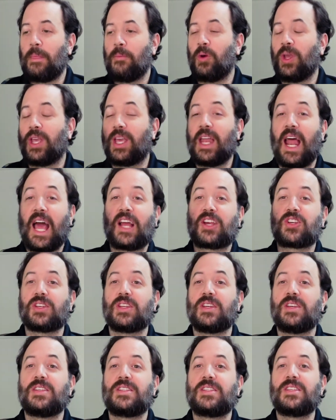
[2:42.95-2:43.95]
we can
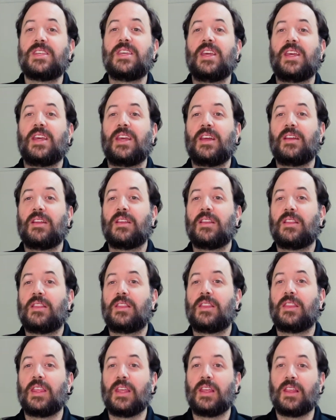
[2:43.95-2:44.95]
actually see
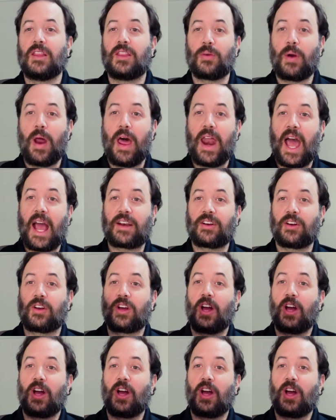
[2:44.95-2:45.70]
the threat actor